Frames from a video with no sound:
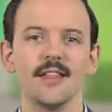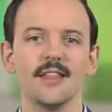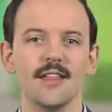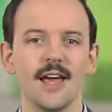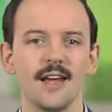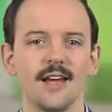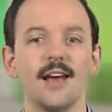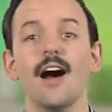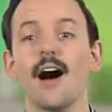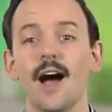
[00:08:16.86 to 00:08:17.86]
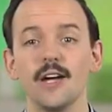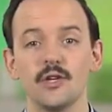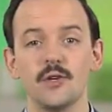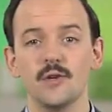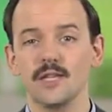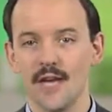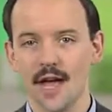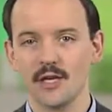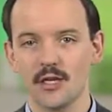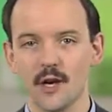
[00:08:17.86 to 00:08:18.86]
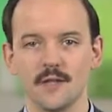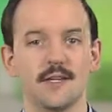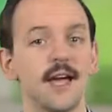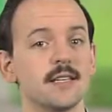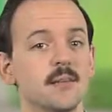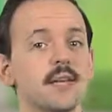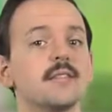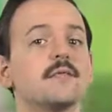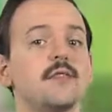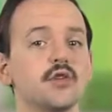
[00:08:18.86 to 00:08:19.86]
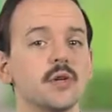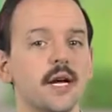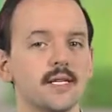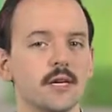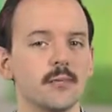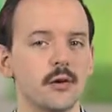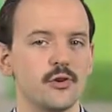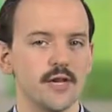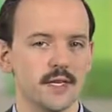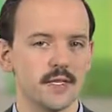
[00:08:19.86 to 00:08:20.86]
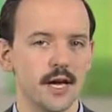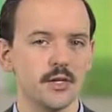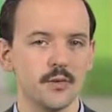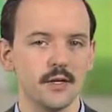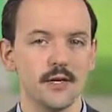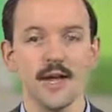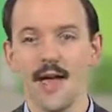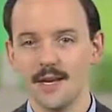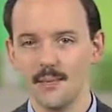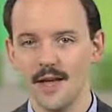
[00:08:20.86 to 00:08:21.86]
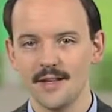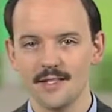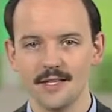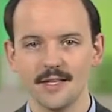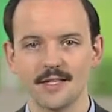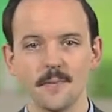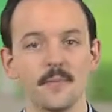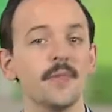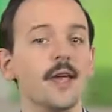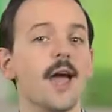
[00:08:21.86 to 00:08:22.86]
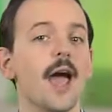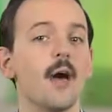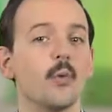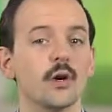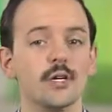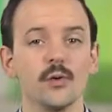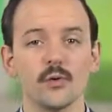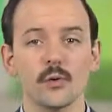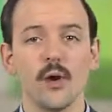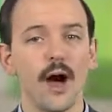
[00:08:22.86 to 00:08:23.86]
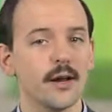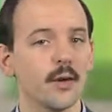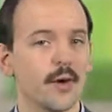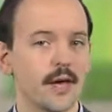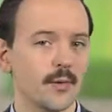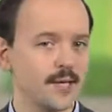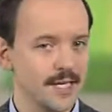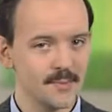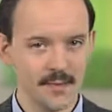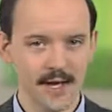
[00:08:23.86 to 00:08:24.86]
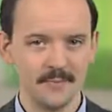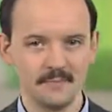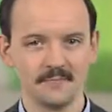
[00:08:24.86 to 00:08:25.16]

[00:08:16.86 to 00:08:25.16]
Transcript: Then, I introduced Gantt charts as a means of visualizing your project's schedule and dependencies, and worked you through how to create a release plan.